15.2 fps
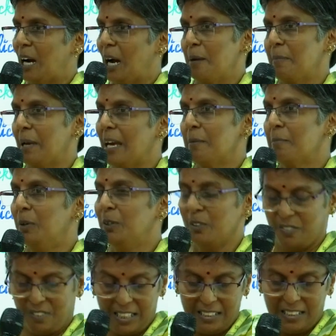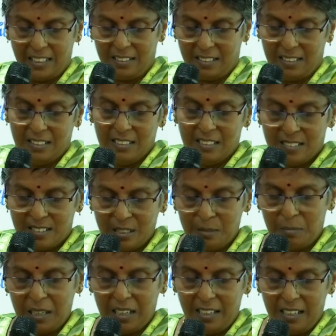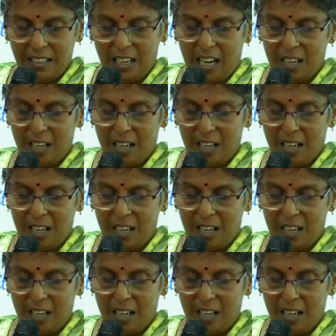I'm able to see that Similarly,